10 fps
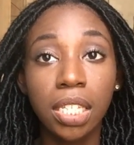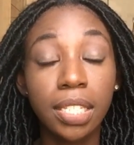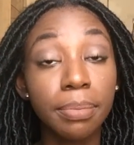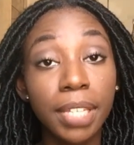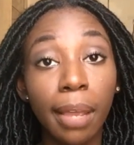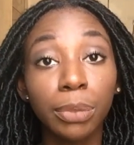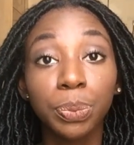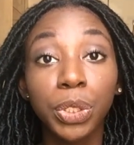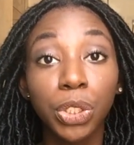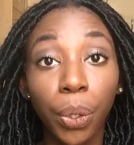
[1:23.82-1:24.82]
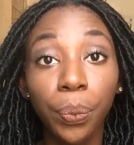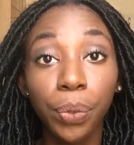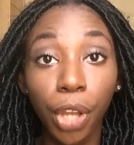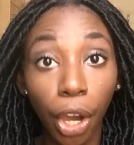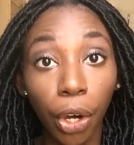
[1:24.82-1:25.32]
sometimes we
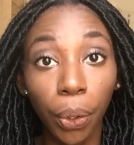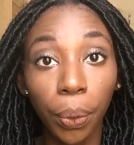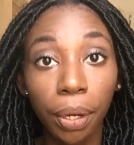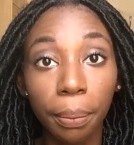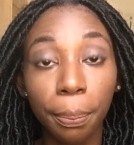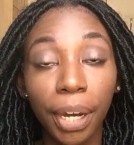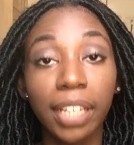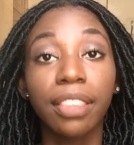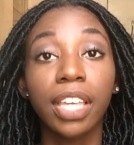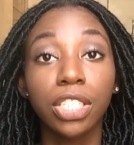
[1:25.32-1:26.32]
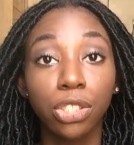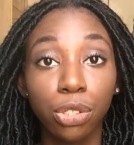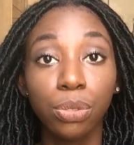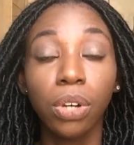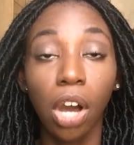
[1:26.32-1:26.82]
don't know, but they
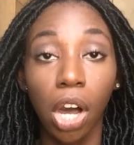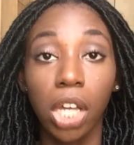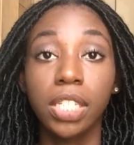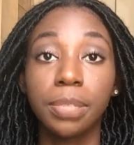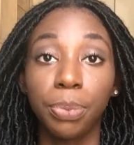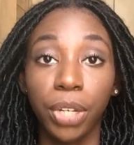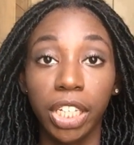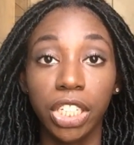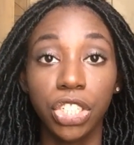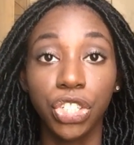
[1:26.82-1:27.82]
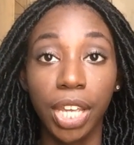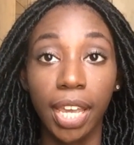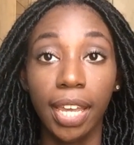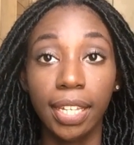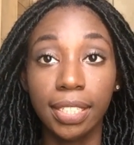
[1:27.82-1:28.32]
do cause breakage.
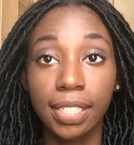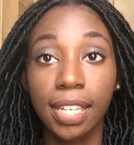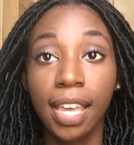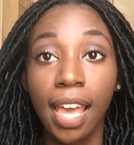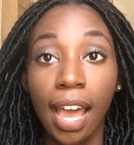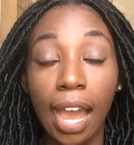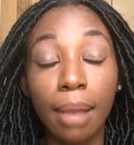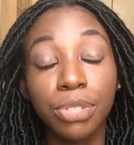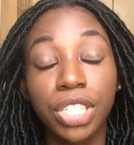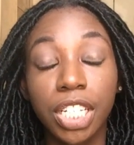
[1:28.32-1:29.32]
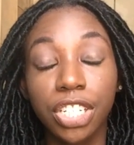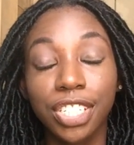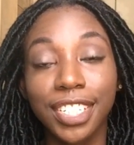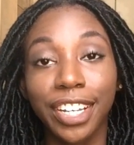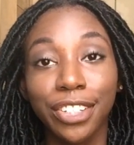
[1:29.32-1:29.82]
And I'm just here
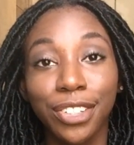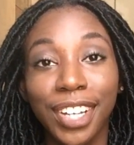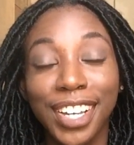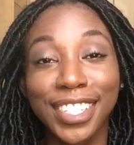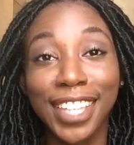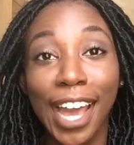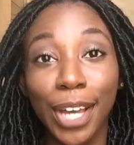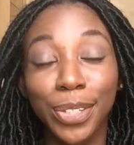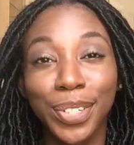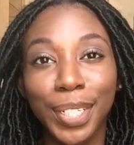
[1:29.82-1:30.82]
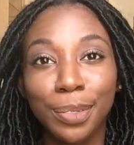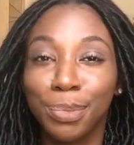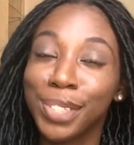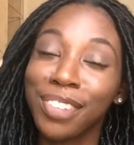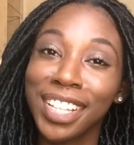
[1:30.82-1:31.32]
to tell you guys how you can
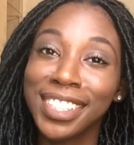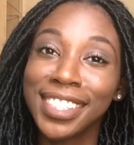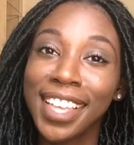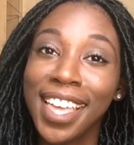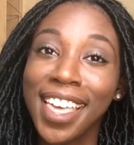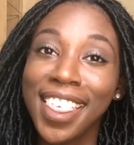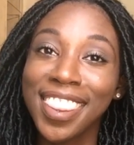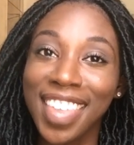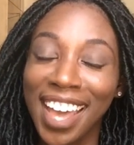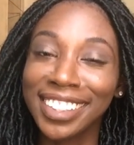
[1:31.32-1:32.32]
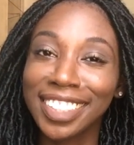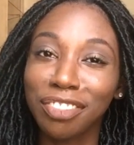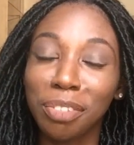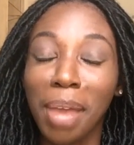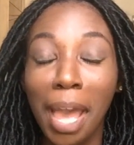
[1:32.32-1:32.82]
prevent that
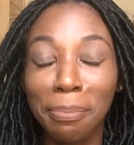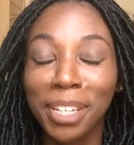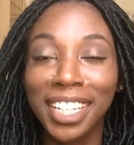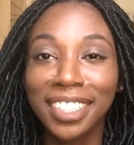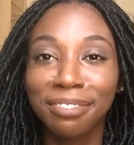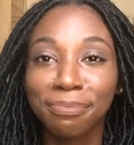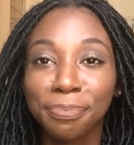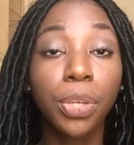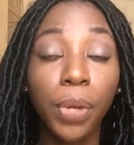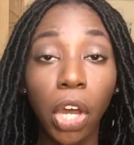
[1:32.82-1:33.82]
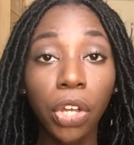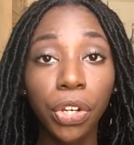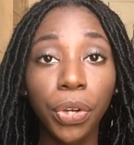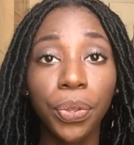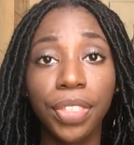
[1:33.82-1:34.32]
from happening. So we all
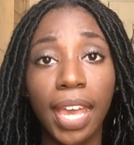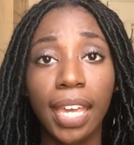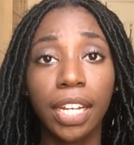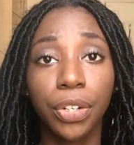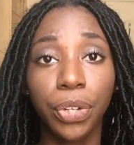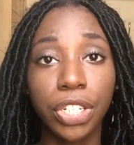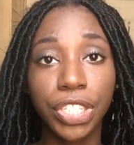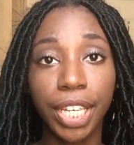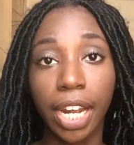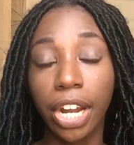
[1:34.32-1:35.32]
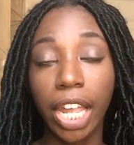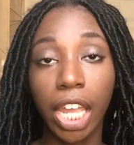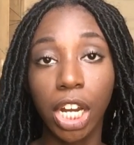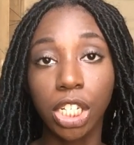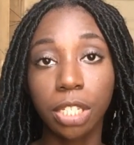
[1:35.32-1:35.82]
know that in order to get our
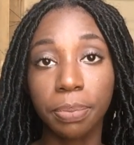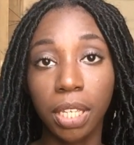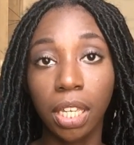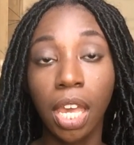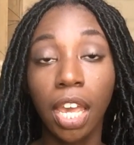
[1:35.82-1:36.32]
hair to be